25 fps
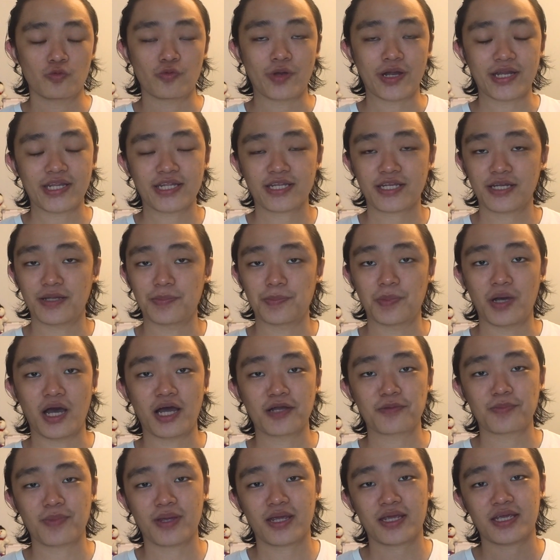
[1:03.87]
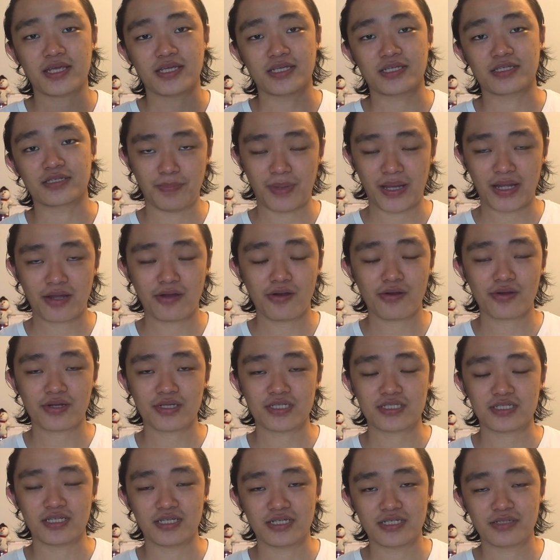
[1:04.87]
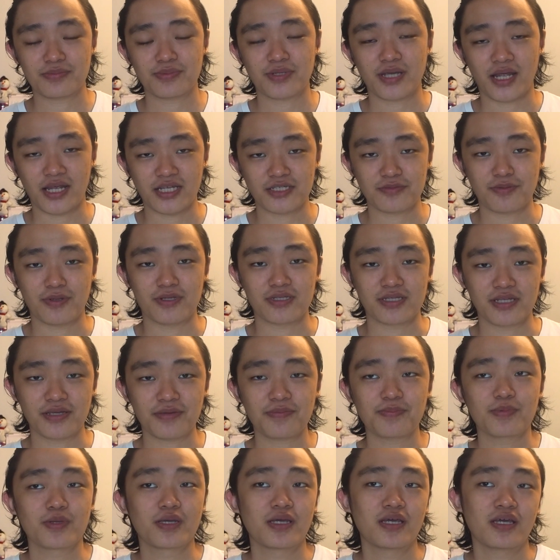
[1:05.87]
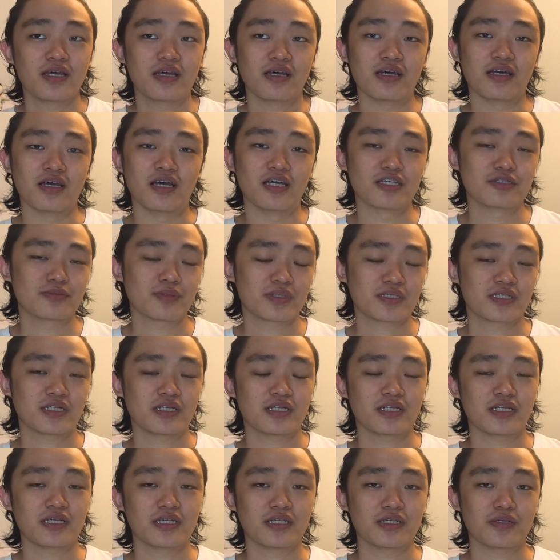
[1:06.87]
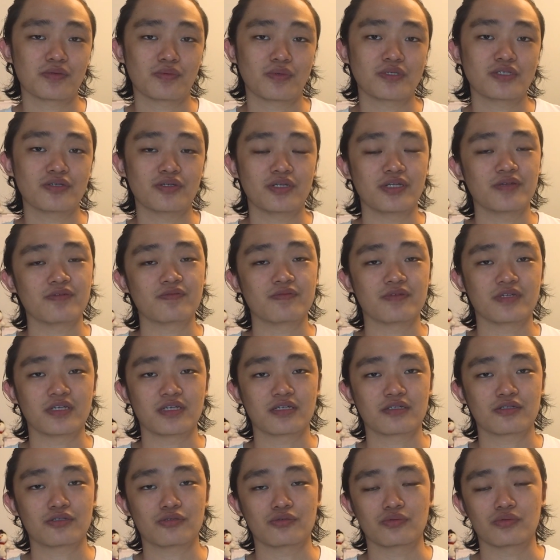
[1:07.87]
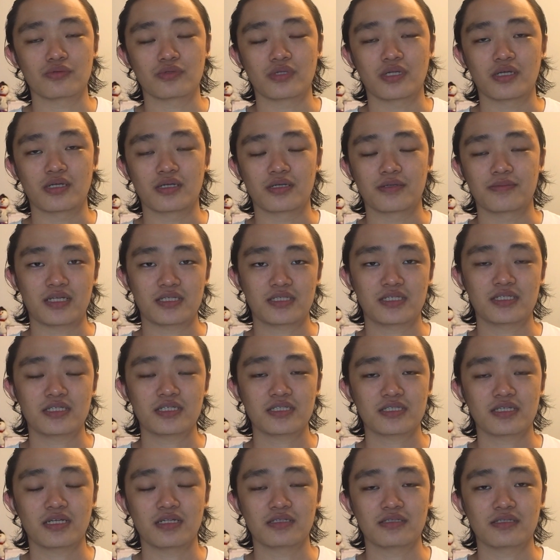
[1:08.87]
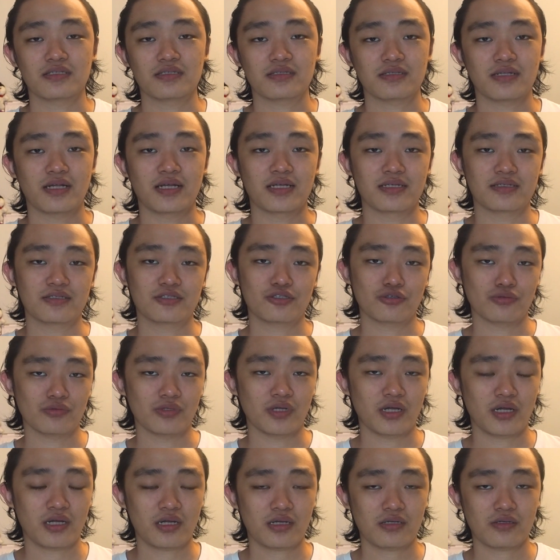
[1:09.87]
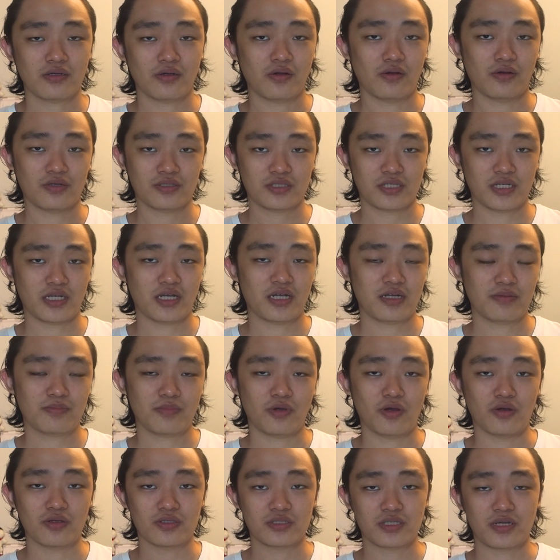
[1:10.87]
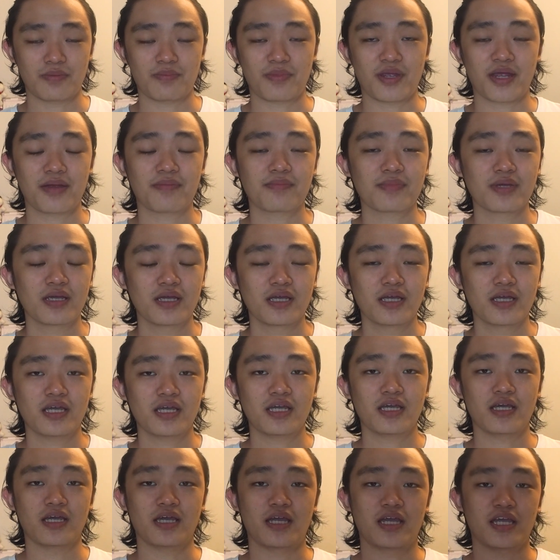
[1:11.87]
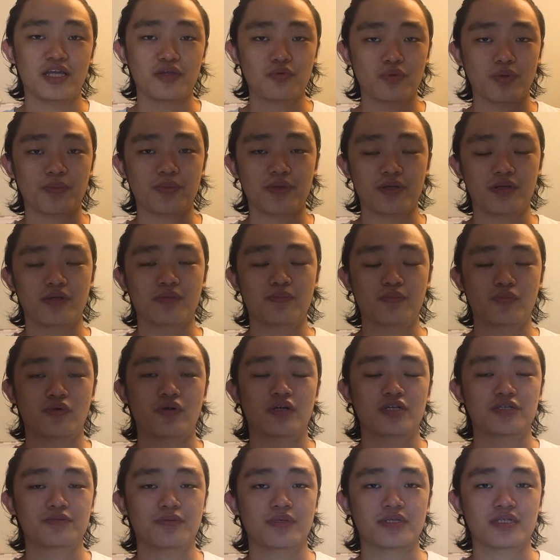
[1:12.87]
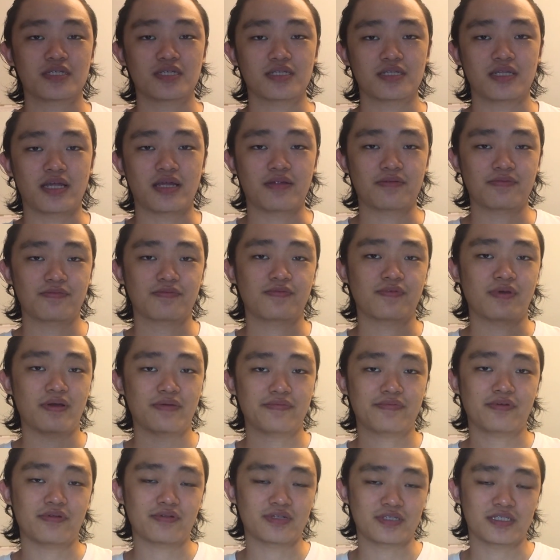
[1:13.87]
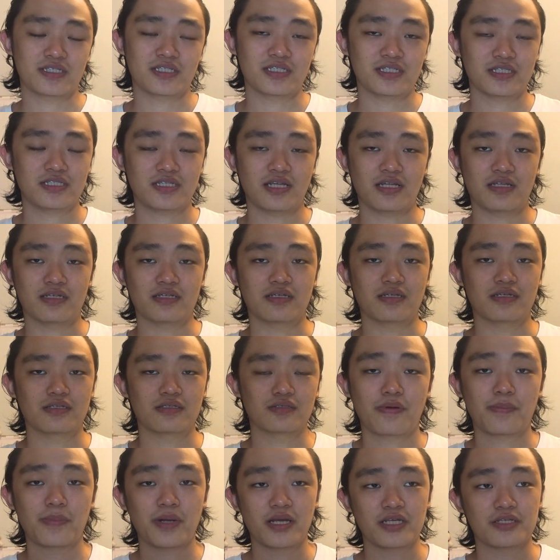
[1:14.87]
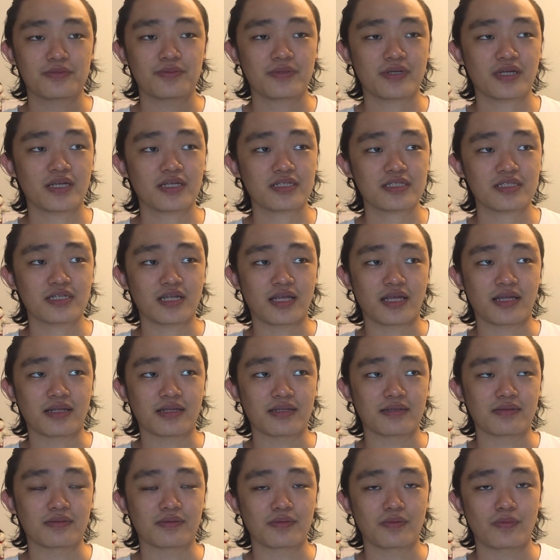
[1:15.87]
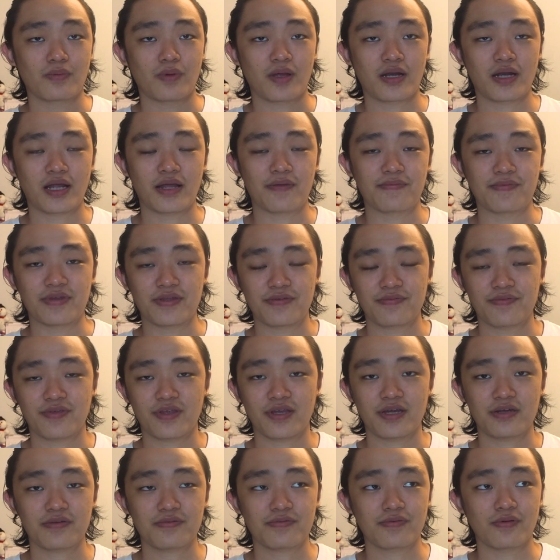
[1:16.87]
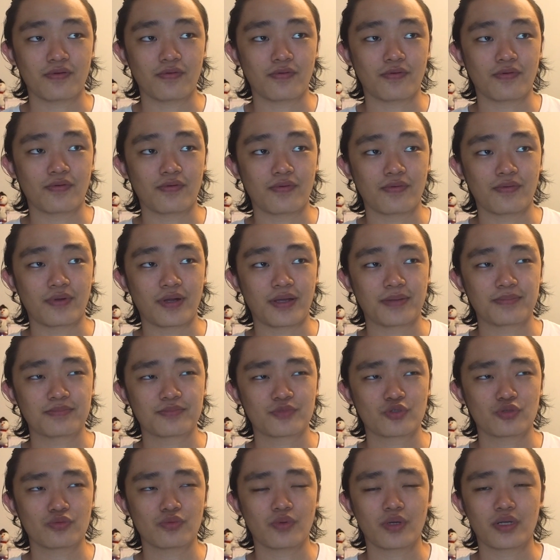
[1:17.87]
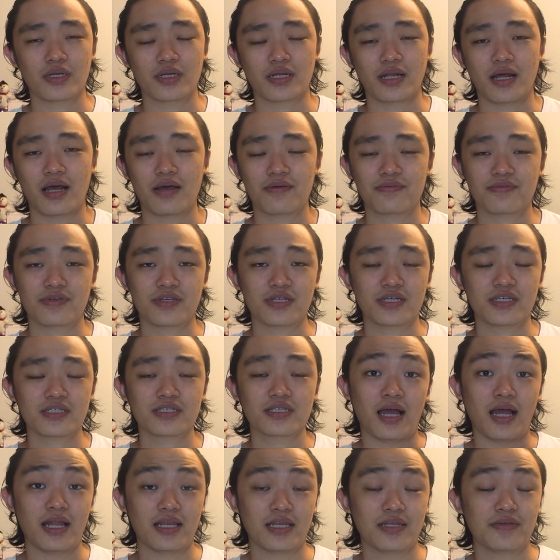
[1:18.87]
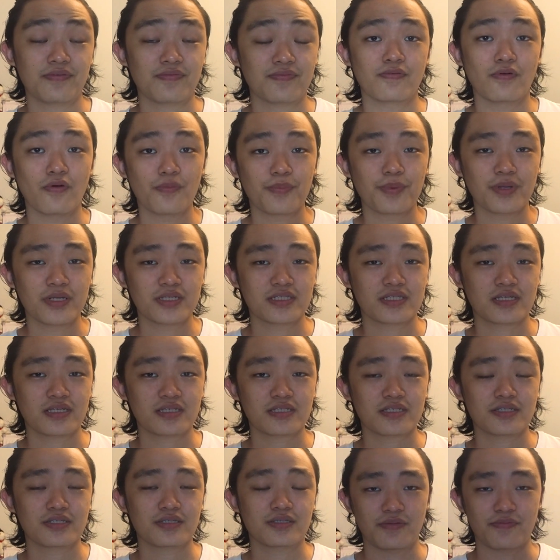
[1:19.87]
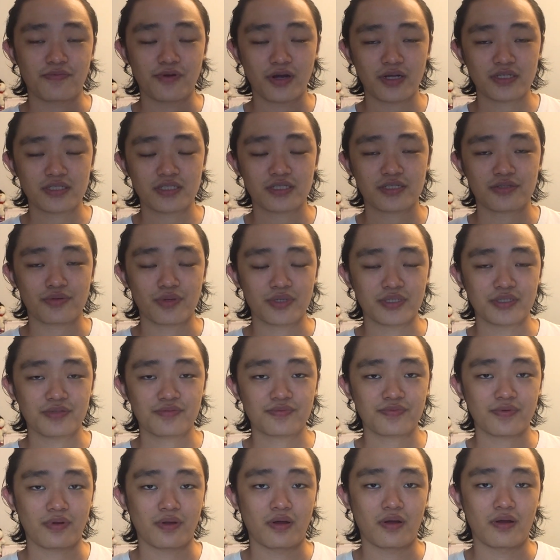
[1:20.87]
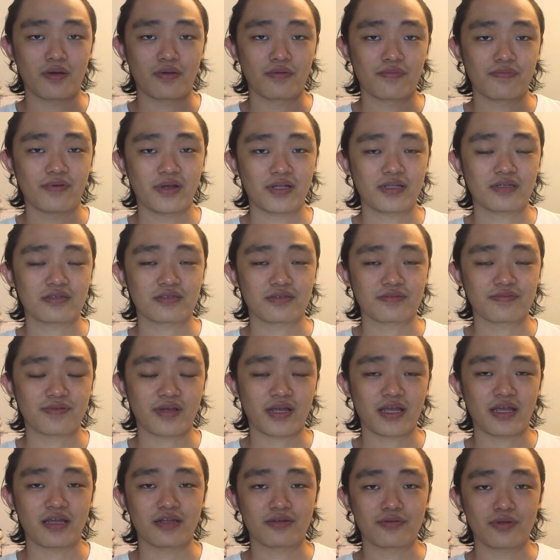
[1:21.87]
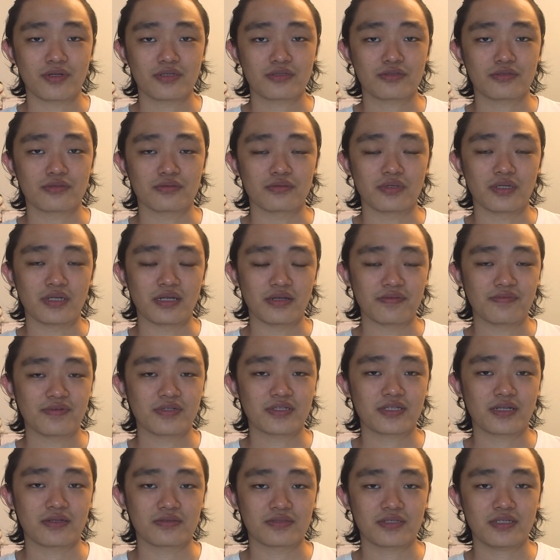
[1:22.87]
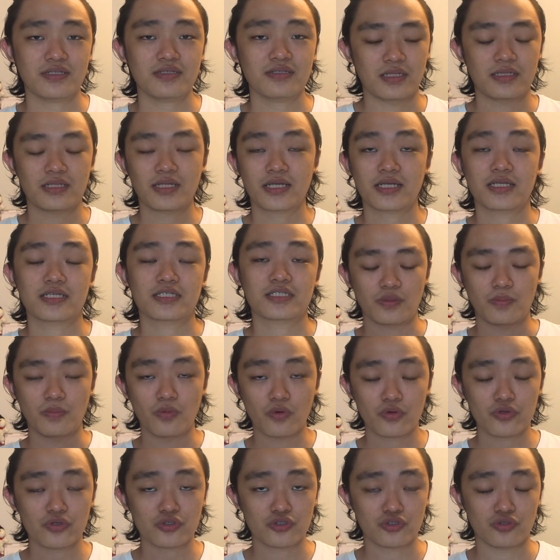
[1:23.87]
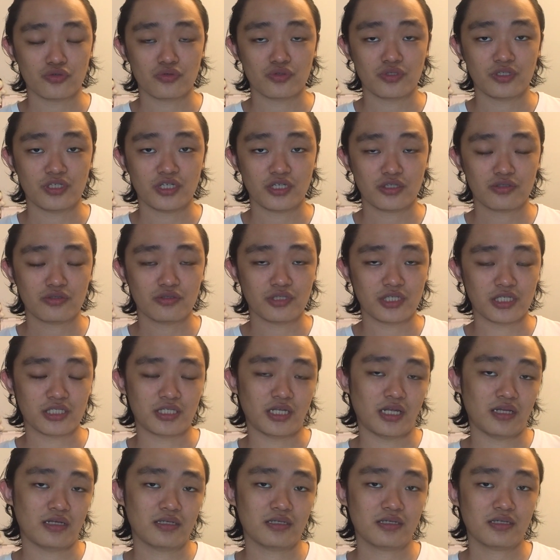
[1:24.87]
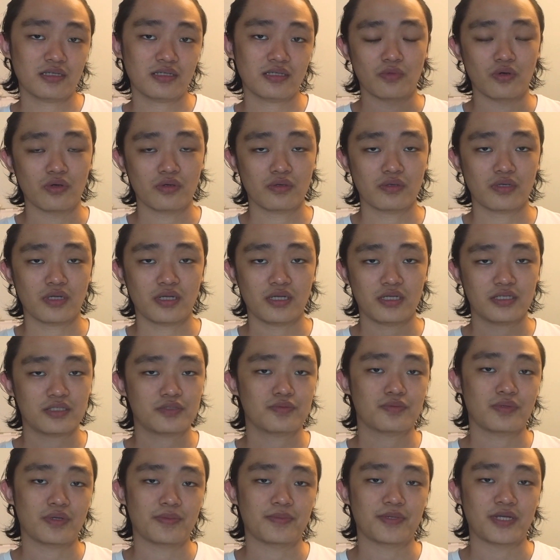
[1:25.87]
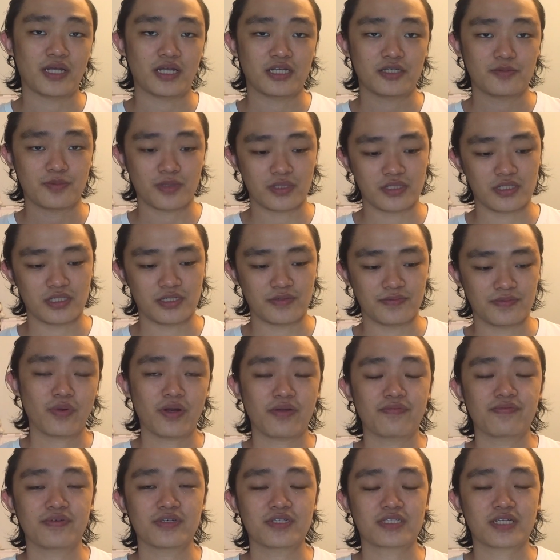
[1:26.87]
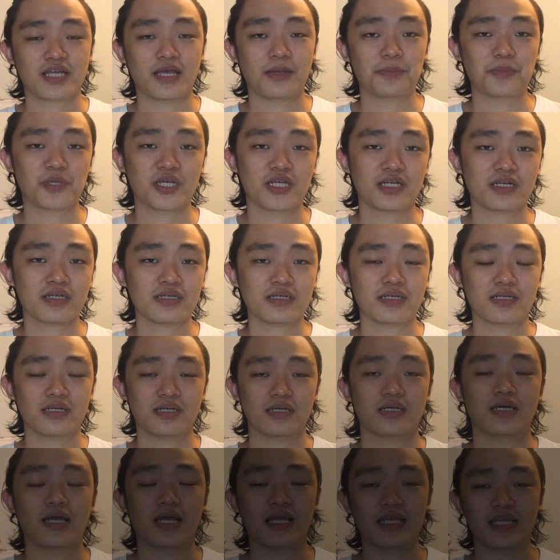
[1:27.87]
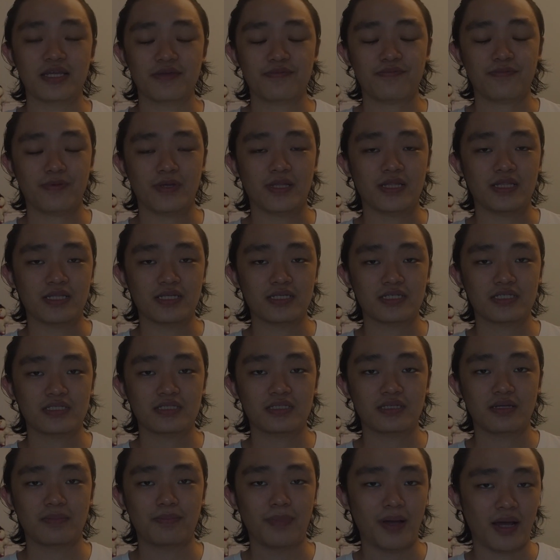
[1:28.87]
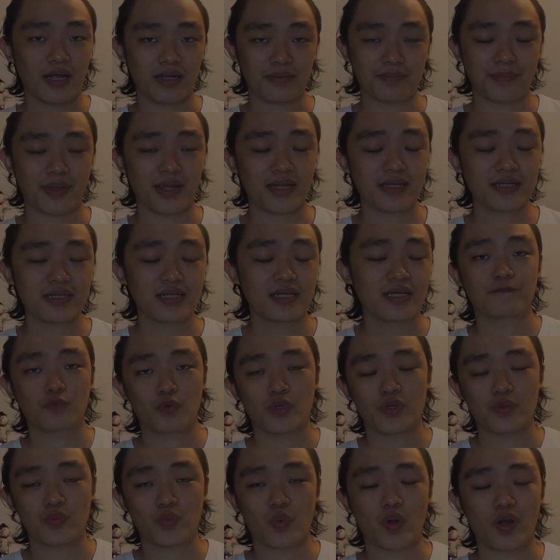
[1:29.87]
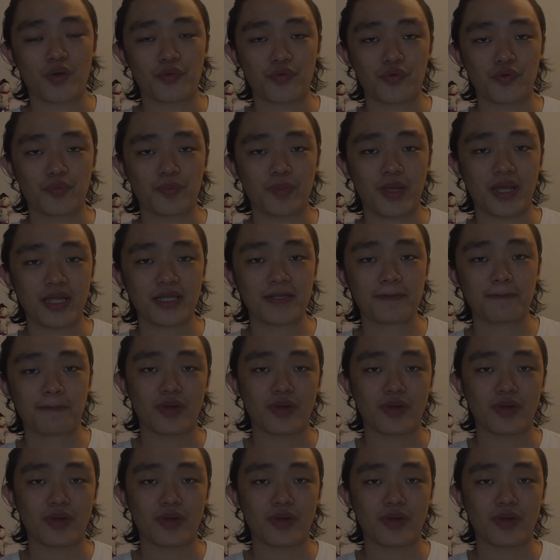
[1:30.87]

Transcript: Renting an apartment in Bangkok is a little bit expensive, especially when you live near to the city center like Chula or Siam or Samyang. It will be more expensive than far from the city center. From my experience and when I live here for like 2.5 years, I live 4 places. The price is ranging from 5,500 to 11,000. The thing is, the more you choose near to the center, the more it will be expensive. When I first came here, I live in this apartment with one roommate.